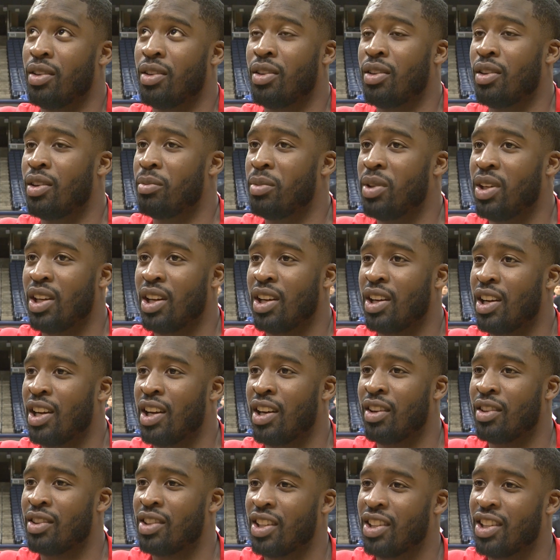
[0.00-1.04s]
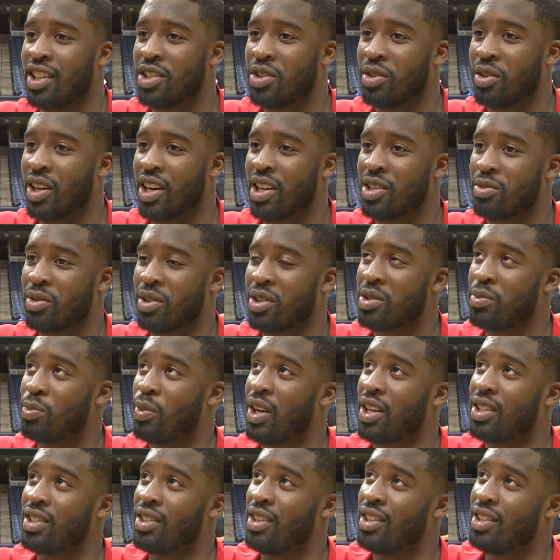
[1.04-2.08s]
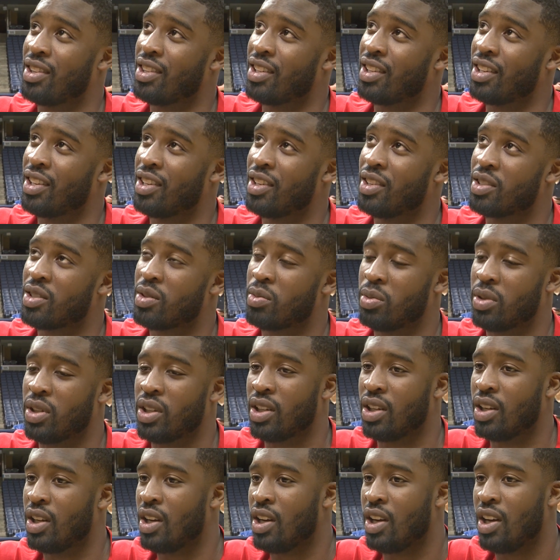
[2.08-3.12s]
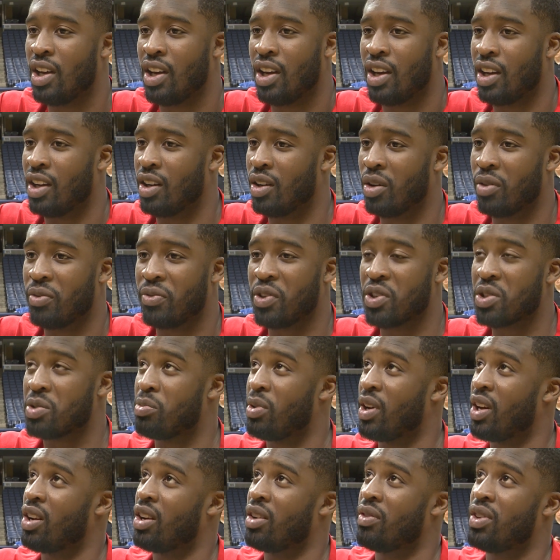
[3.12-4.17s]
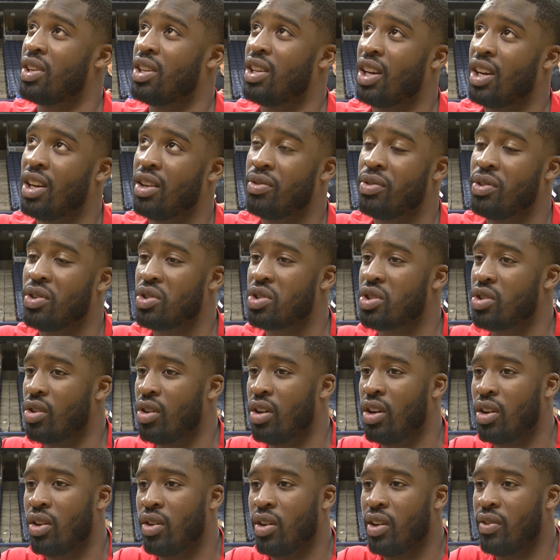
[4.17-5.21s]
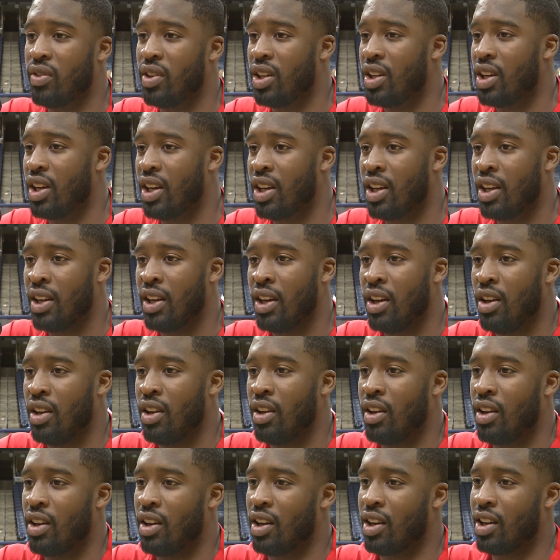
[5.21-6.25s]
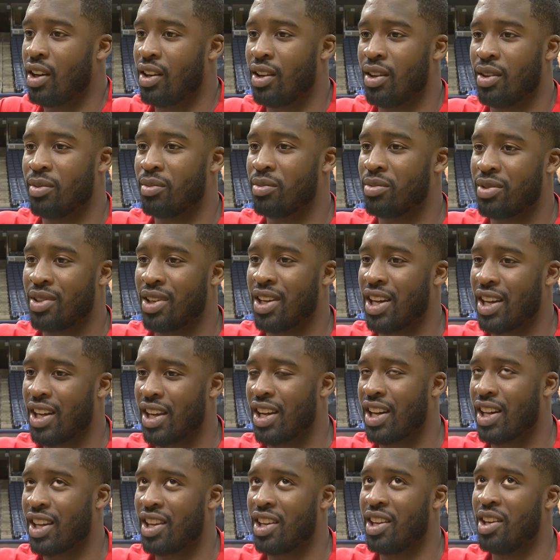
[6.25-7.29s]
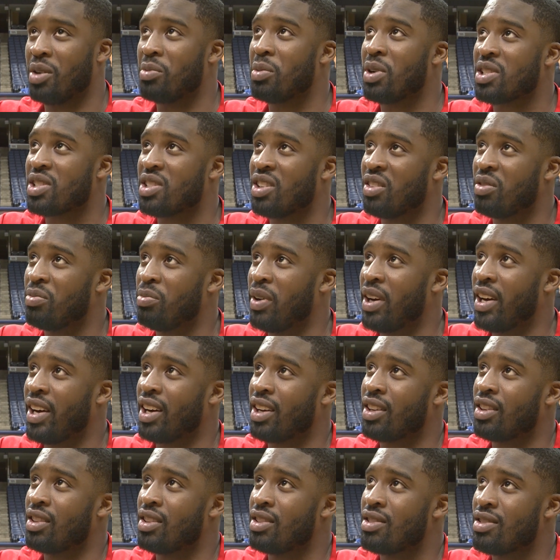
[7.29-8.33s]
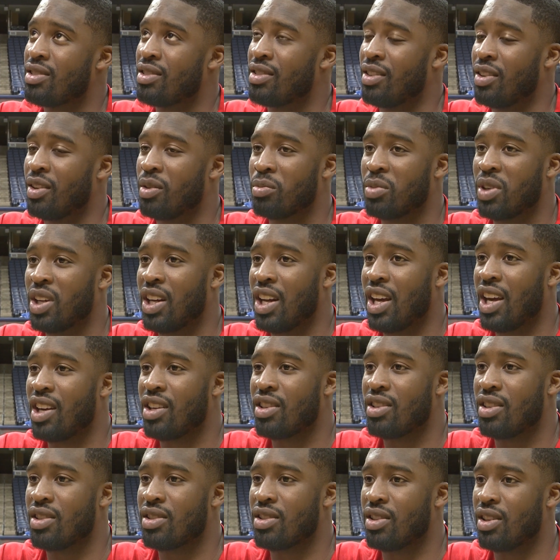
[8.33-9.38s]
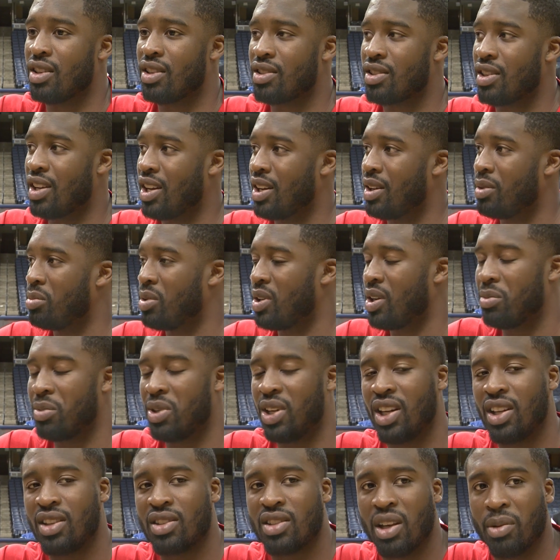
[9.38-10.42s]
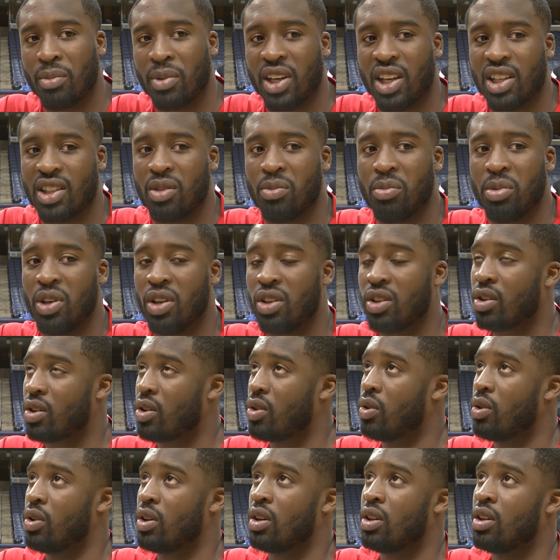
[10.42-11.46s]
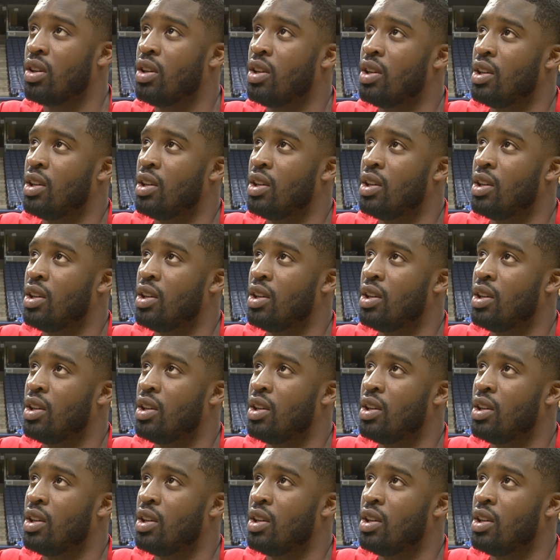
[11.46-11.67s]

know, I mean, I don't think that you guys would expect anything else, but you know, it feels better every day, feels stronger every day. Gotta gear myself back because you know, I'm getting anxious and excited. But I mean, anytime I get to be on the court,